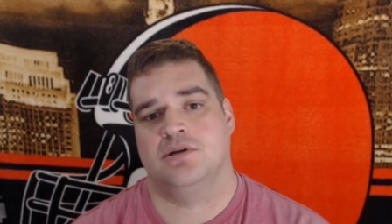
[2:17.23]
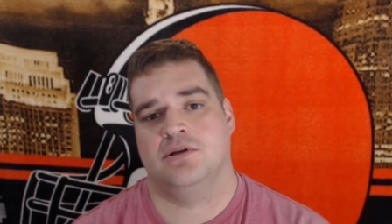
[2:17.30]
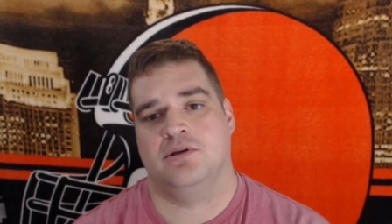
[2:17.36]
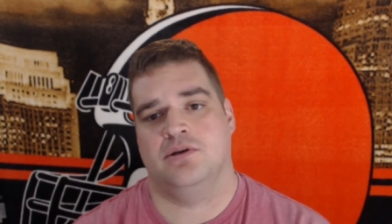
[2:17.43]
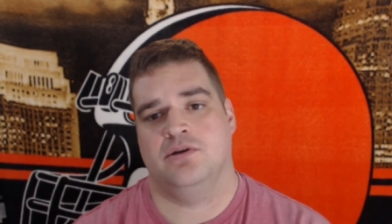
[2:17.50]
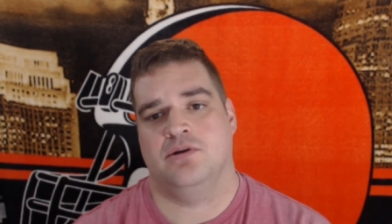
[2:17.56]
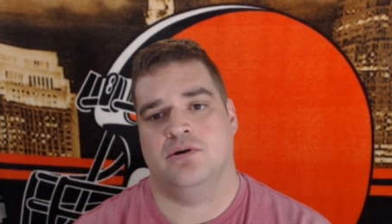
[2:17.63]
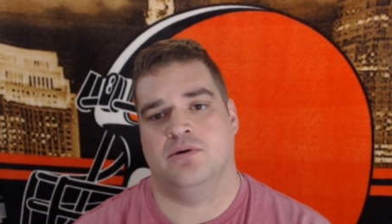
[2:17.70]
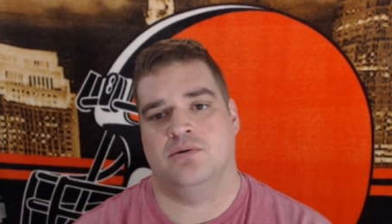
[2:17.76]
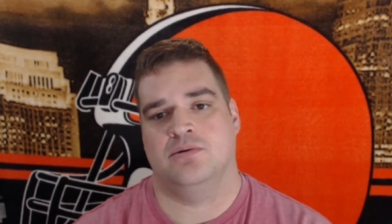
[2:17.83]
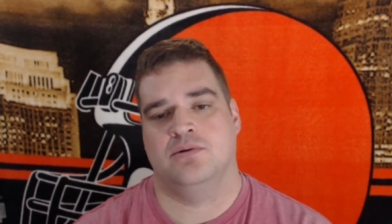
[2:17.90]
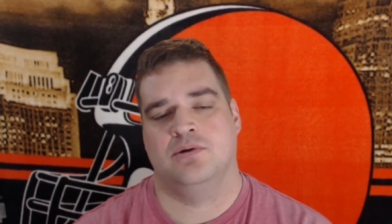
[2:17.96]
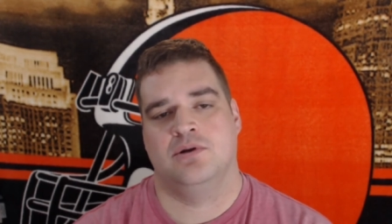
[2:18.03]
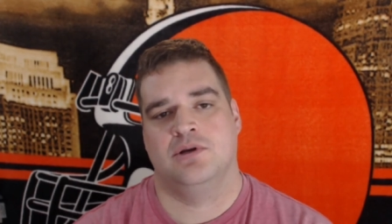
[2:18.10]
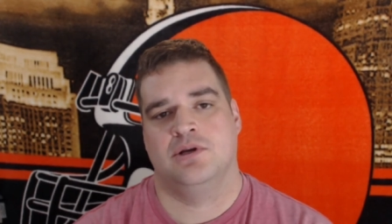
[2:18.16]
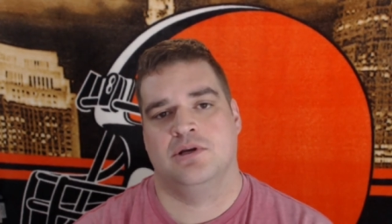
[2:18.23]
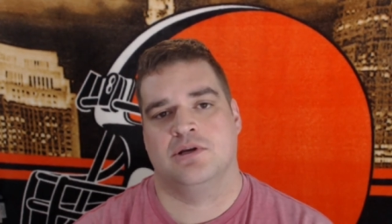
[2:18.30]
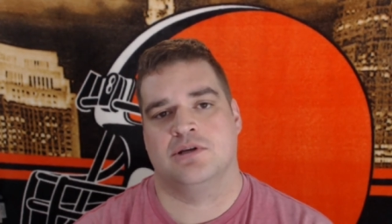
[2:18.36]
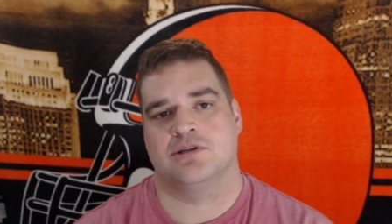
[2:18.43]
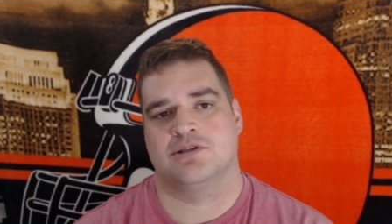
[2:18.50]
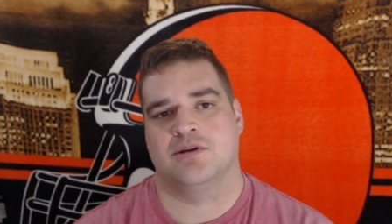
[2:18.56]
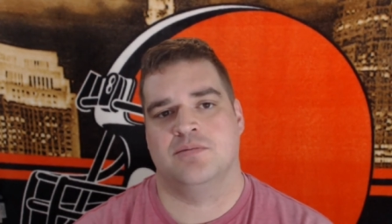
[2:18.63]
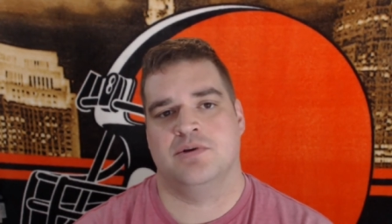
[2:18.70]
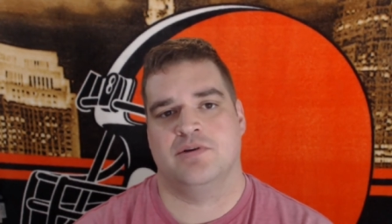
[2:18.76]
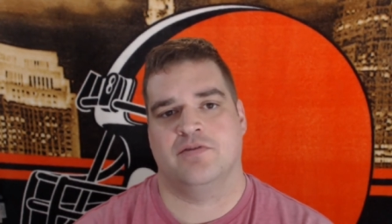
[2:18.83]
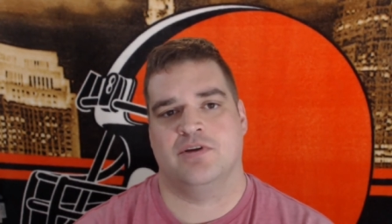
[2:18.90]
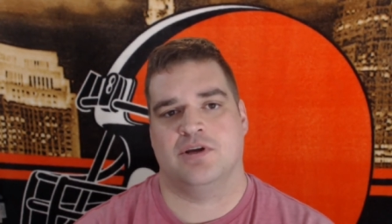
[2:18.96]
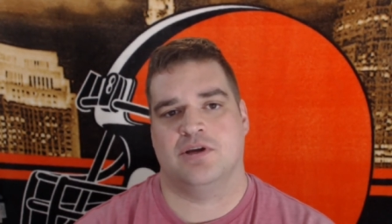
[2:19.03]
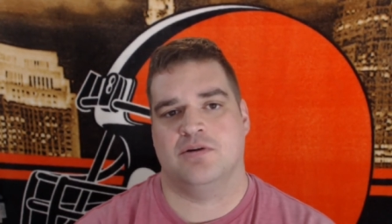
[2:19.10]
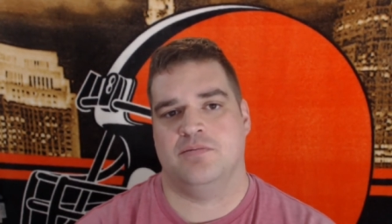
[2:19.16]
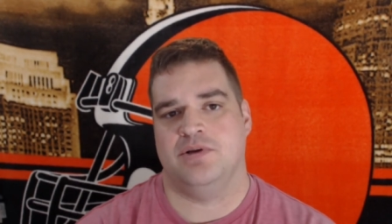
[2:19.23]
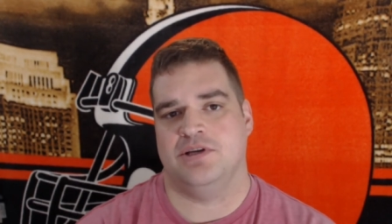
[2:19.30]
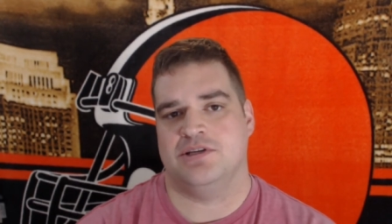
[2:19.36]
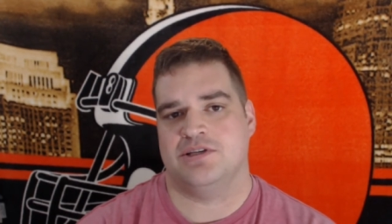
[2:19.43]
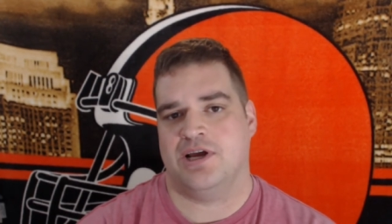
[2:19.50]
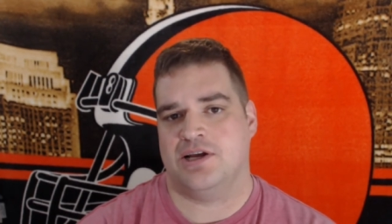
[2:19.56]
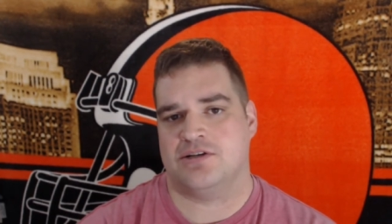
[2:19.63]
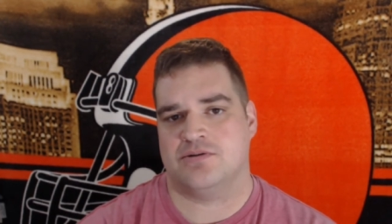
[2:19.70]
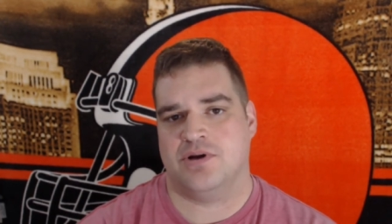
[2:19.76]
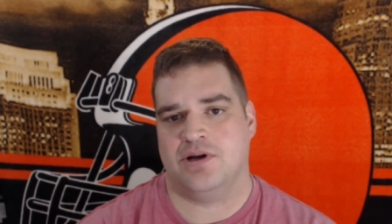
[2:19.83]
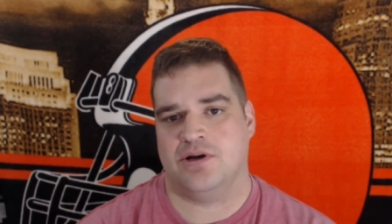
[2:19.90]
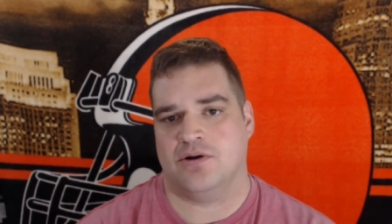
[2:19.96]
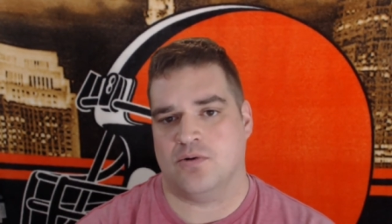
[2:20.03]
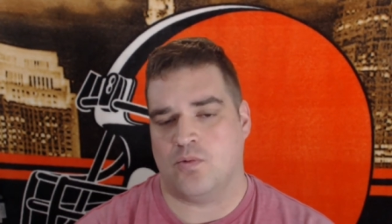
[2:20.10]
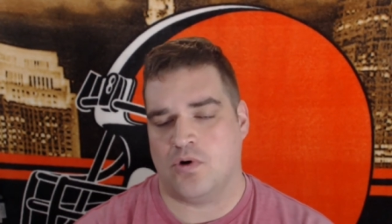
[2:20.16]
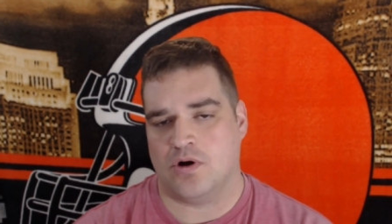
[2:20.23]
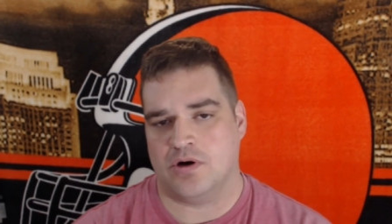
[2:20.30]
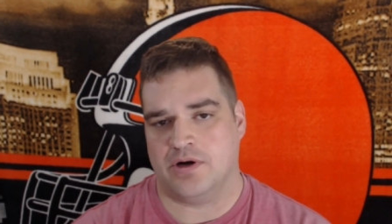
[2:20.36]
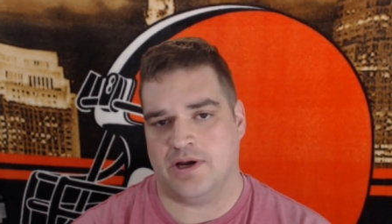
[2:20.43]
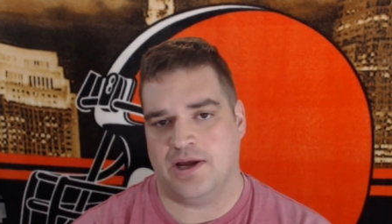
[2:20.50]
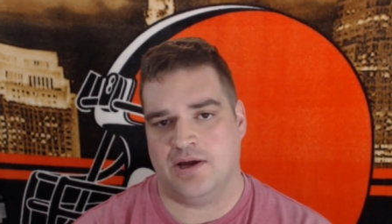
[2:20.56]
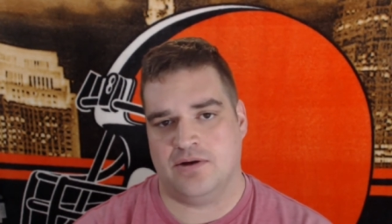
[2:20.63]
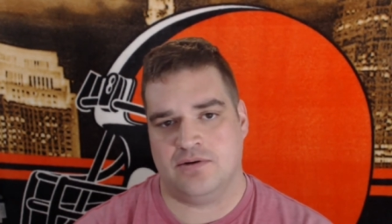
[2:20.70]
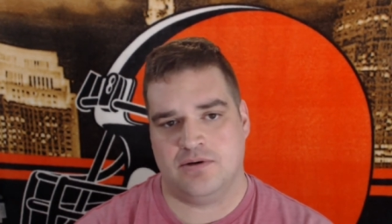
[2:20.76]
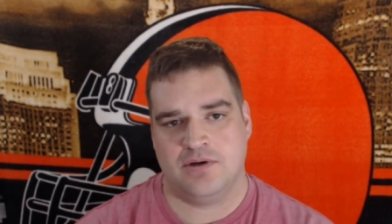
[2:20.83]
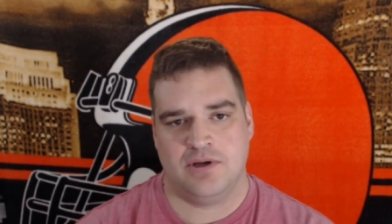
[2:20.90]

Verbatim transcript: you know, because some of it could be saturated or watered down,